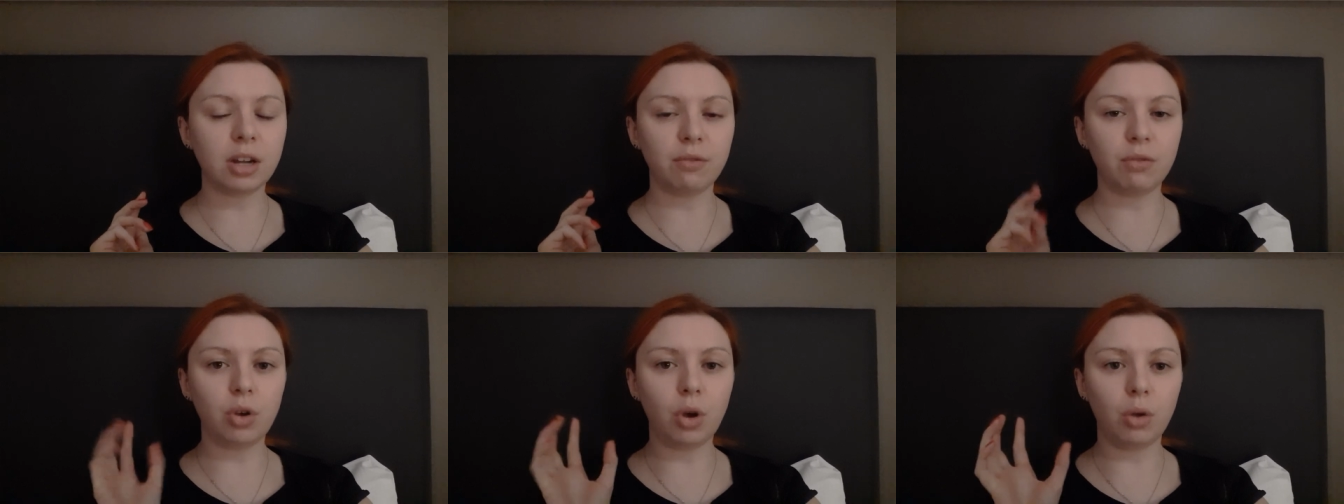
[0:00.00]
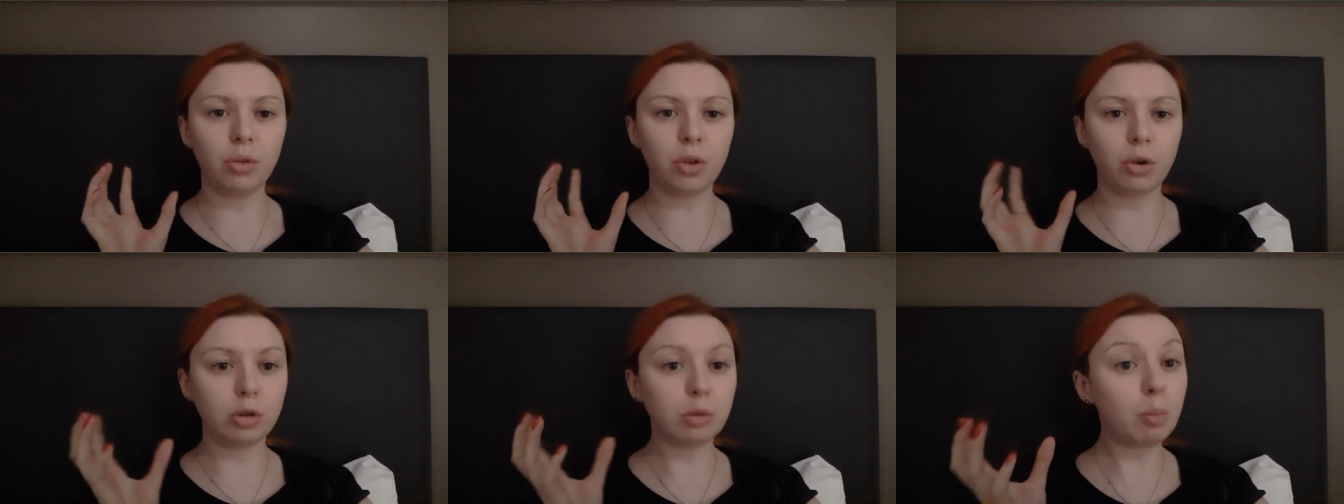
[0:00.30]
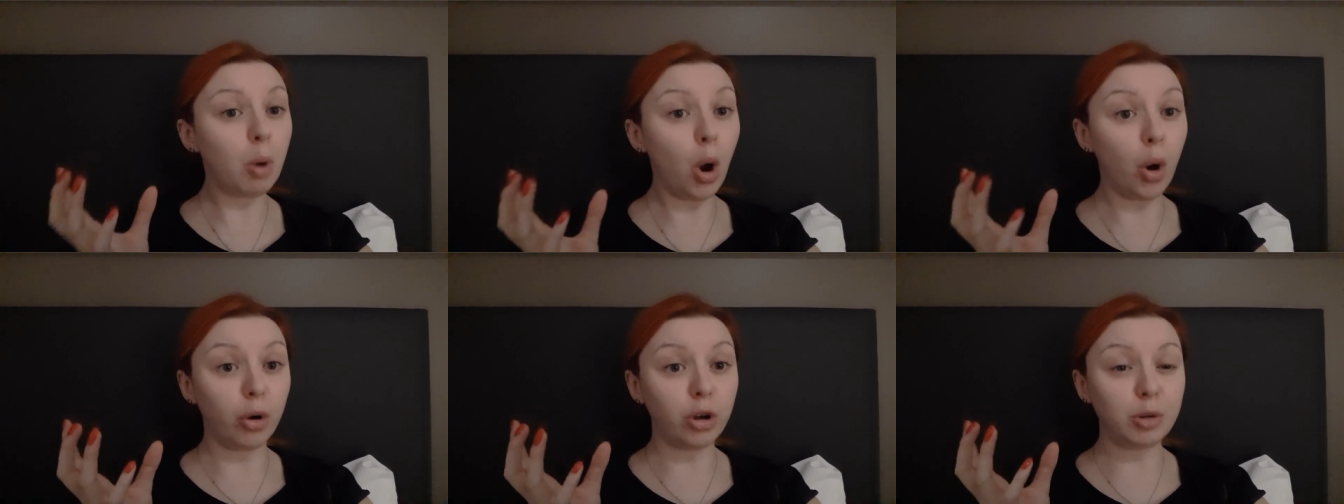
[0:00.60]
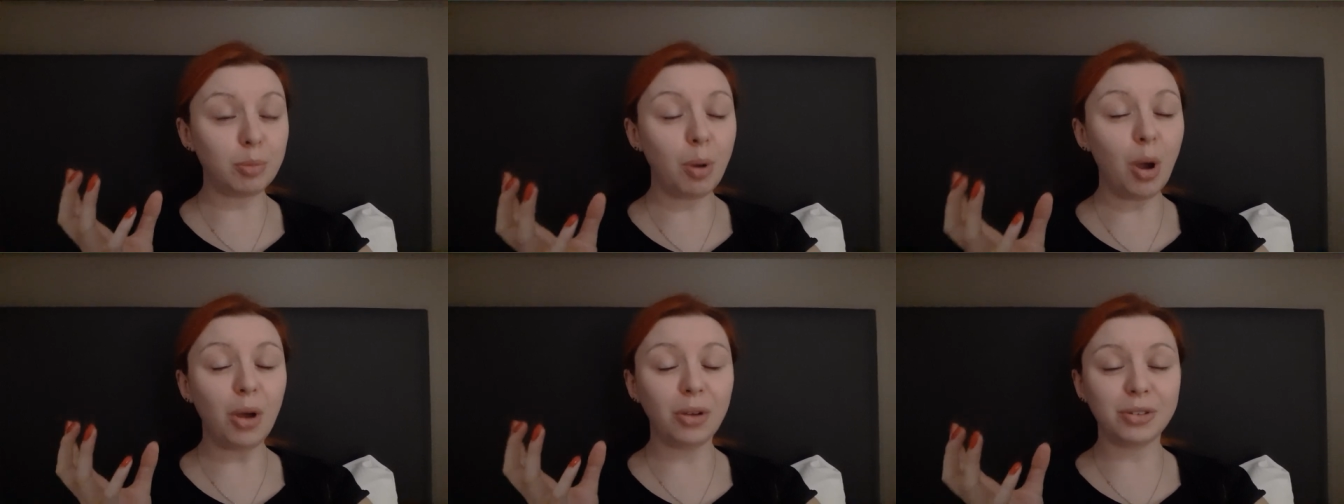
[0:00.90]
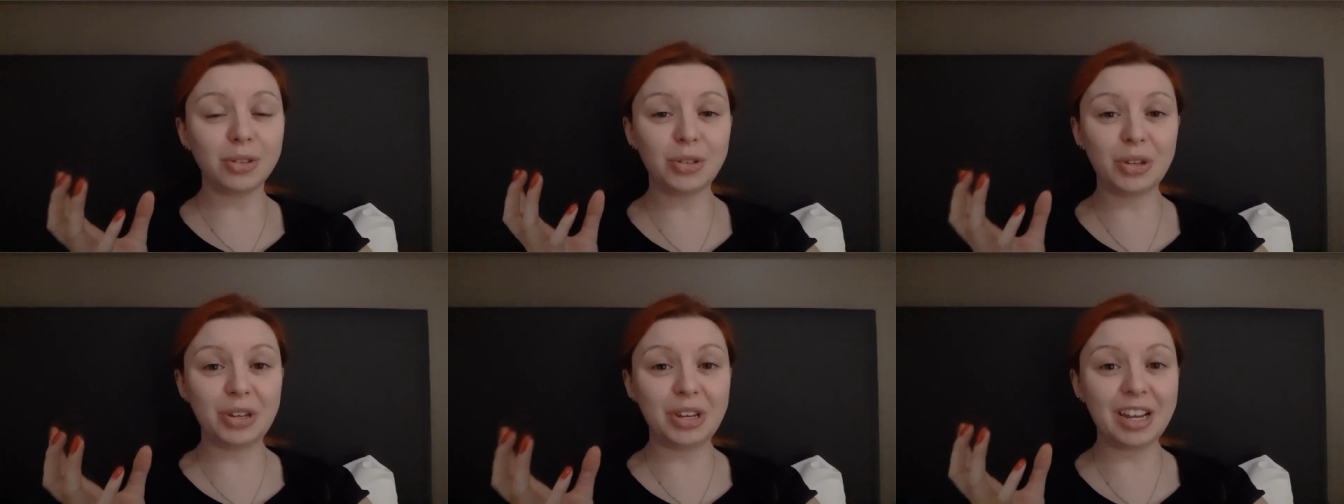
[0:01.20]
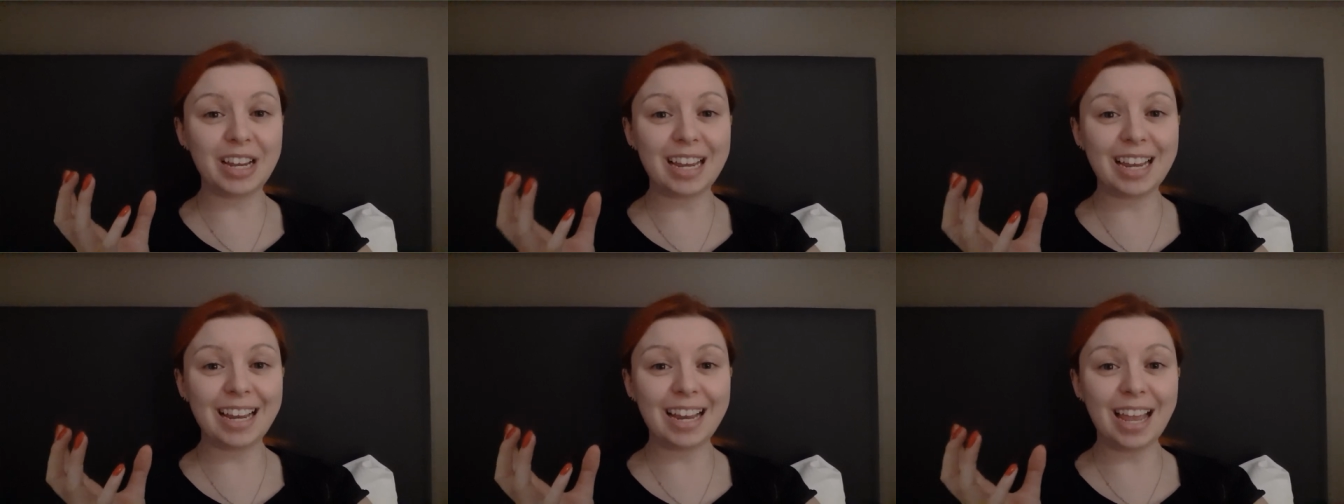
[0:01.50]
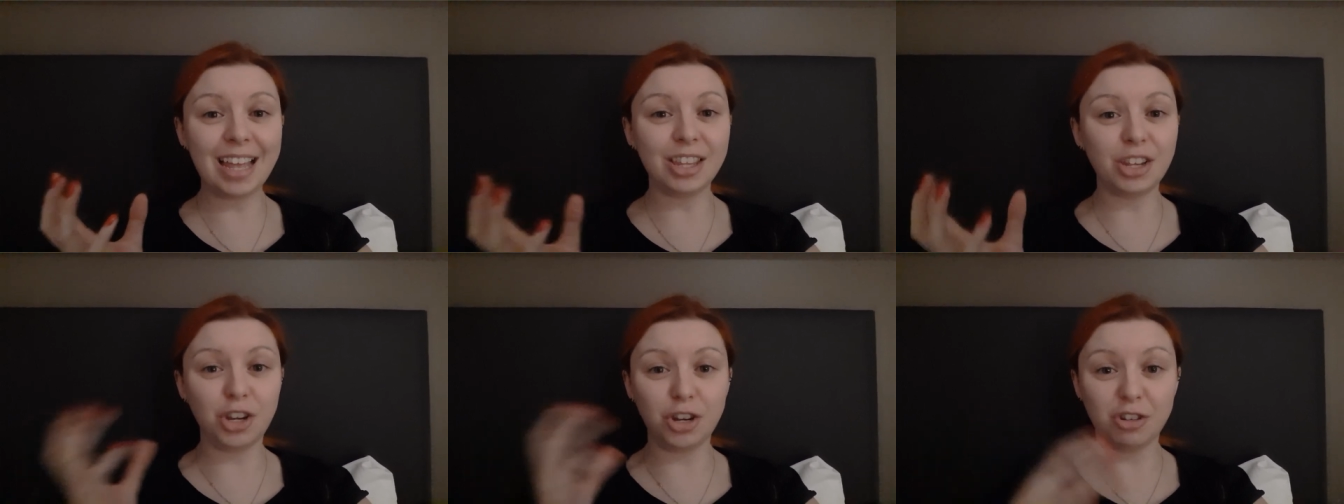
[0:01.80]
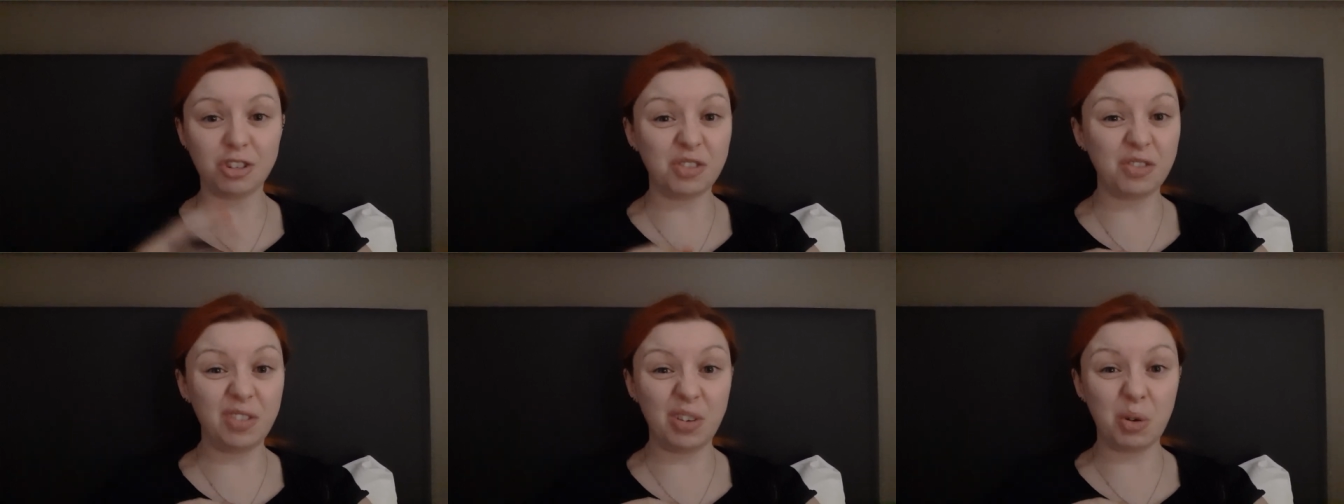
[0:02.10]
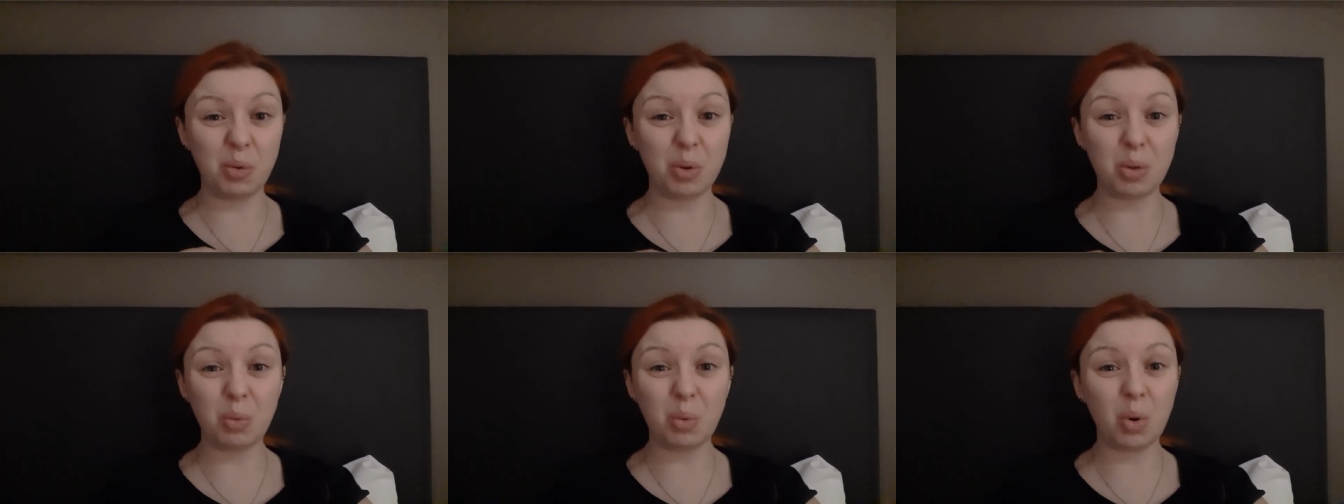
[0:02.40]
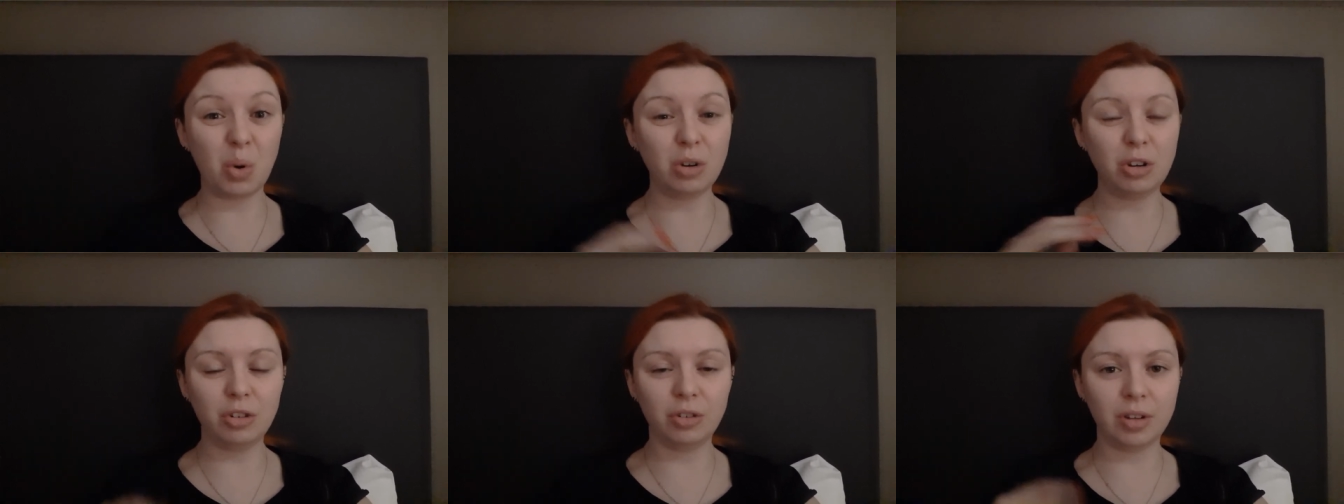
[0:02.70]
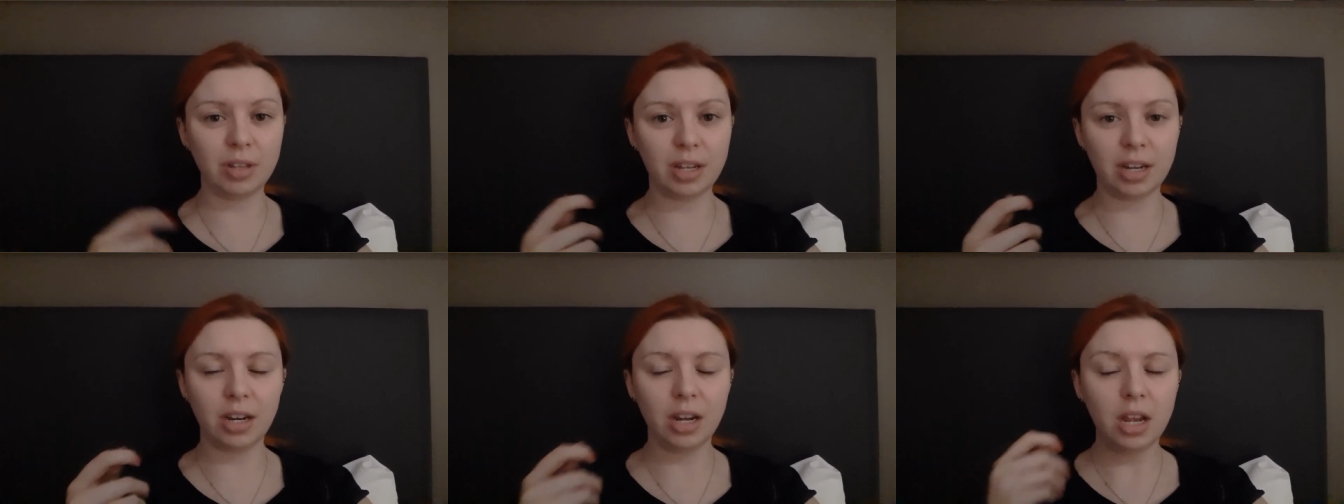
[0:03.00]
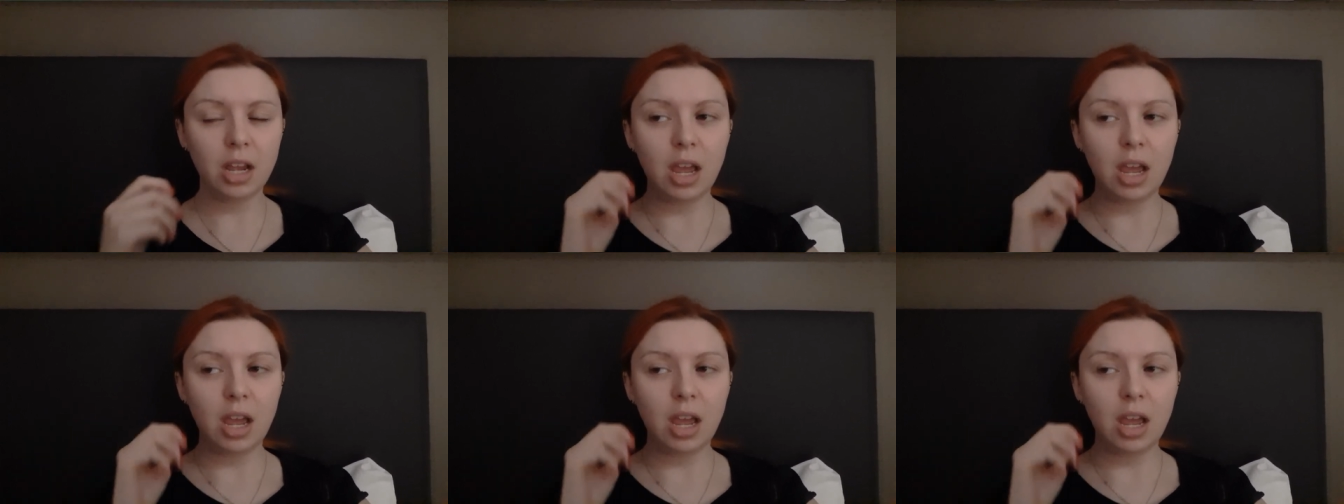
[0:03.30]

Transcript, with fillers: I've got those porridge pots that you can get that you just fill with water and then